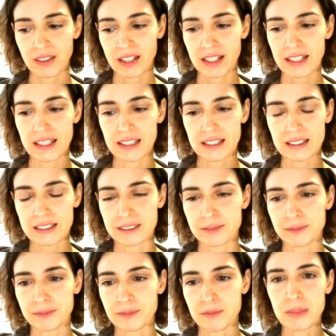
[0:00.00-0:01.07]
a
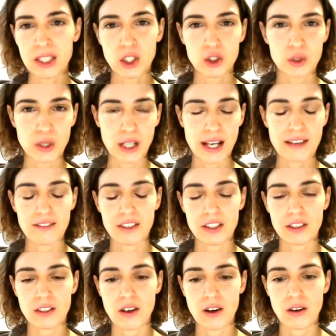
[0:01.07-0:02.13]
um, middle to heavy
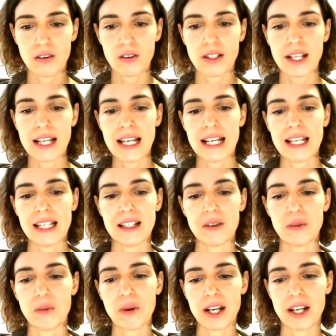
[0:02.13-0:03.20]
note
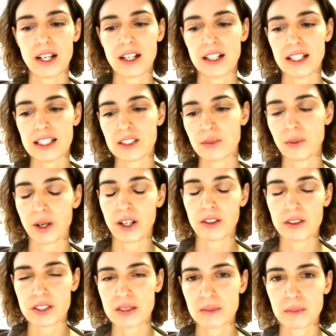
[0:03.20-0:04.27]
whereas where
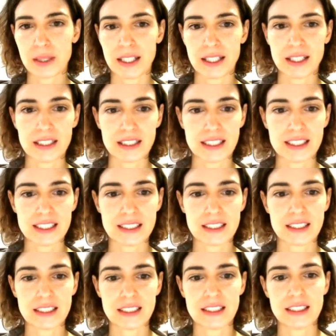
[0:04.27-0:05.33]
you smell the
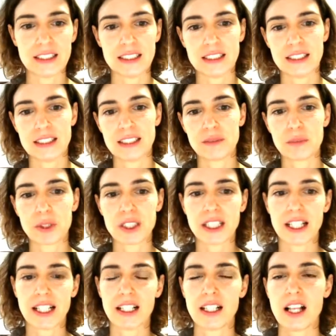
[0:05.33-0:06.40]
uh, the
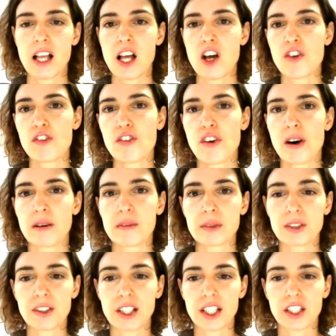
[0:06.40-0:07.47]
immortelle from
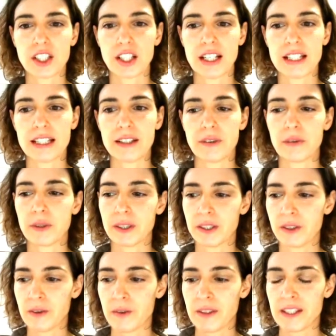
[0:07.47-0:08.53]
Croatia, it
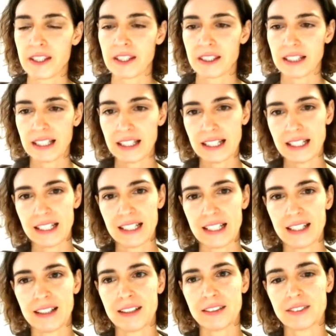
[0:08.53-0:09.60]
will
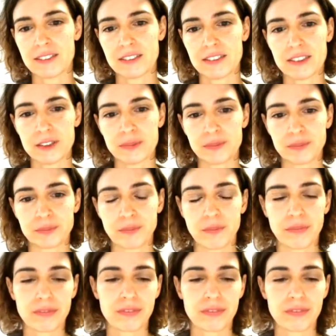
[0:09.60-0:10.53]
have um,